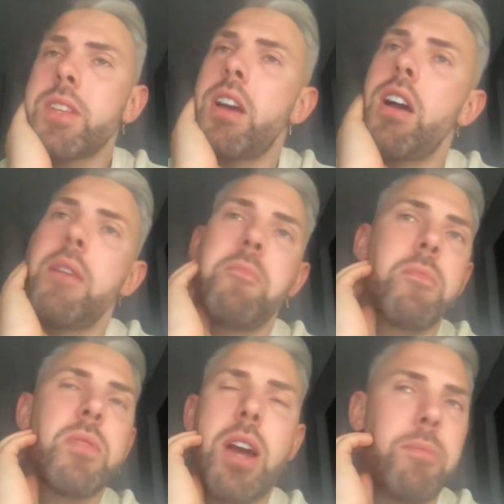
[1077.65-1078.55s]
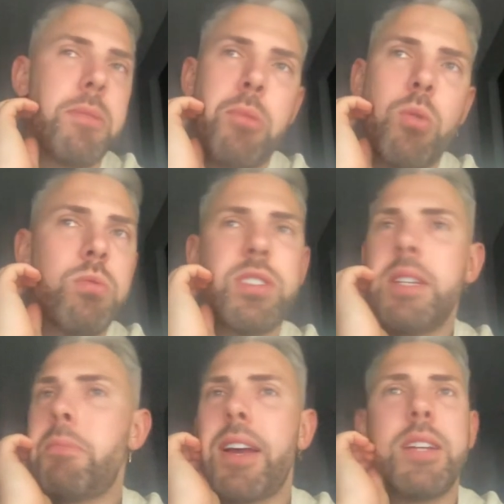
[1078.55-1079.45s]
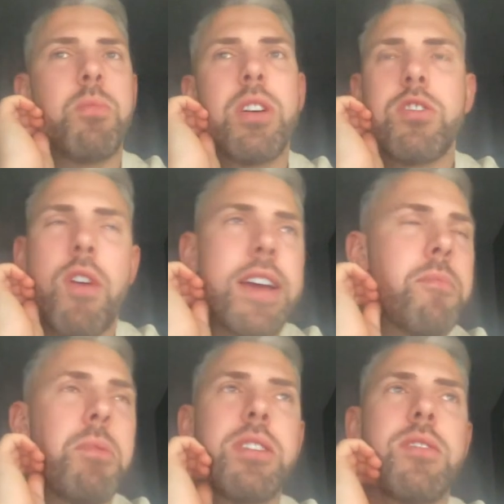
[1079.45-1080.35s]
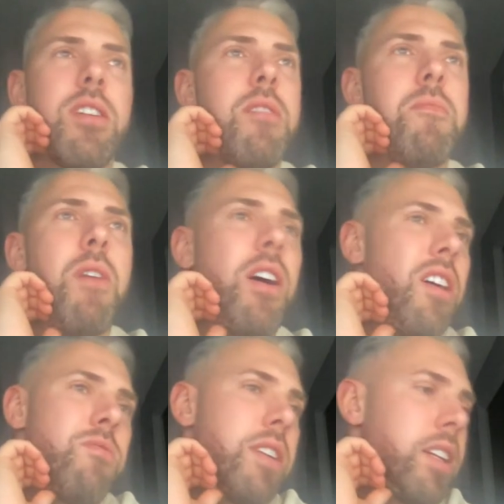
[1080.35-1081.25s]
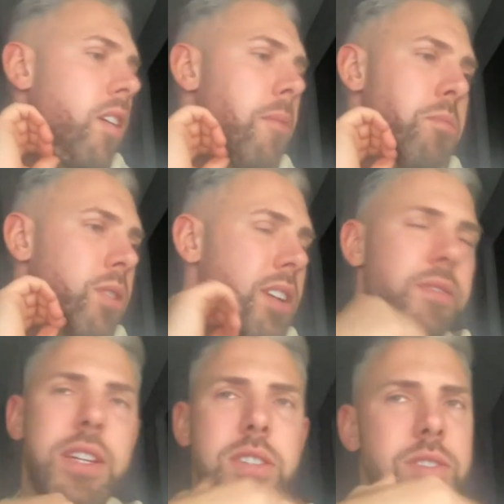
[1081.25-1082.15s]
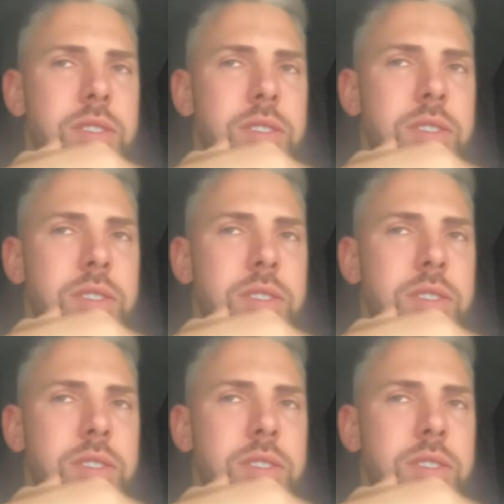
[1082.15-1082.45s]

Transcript: Couple of balls that he played weren't great, but I really like Brook, and I think he's just going to